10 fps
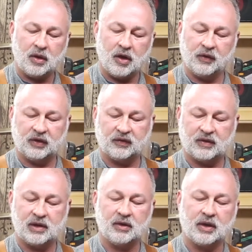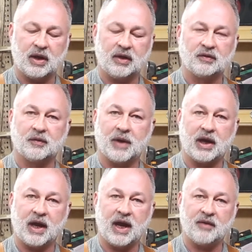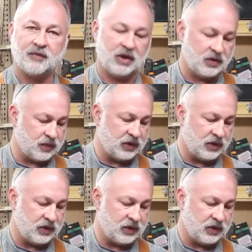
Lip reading: on these thinner guns about a 1/2 inch.